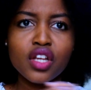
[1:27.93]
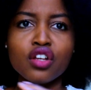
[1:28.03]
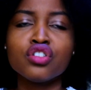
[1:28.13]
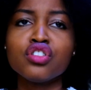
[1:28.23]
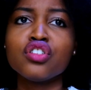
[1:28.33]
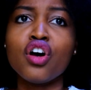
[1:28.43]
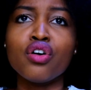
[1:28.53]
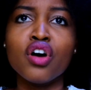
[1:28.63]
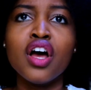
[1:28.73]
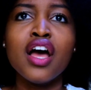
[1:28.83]

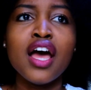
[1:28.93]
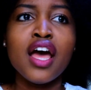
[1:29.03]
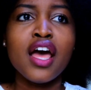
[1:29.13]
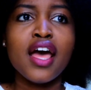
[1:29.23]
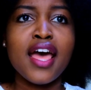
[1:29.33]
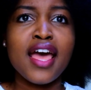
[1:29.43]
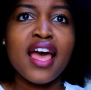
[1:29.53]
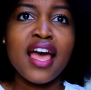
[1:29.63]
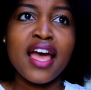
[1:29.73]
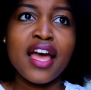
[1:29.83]
So
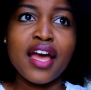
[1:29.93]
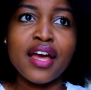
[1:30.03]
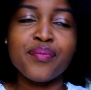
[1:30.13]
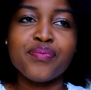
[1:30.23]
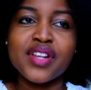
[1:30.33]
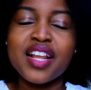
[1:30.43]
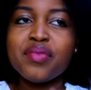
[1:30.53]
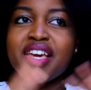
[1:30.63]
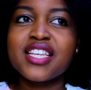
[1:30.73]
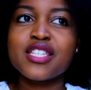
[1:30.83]
let
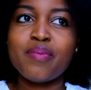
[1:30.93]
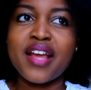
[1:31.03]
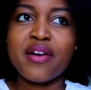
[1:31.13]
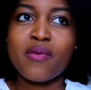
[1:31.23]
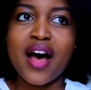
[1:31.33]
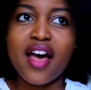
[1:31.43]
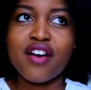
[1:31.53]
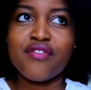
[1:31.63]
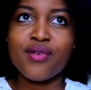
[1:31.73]
me explain why I've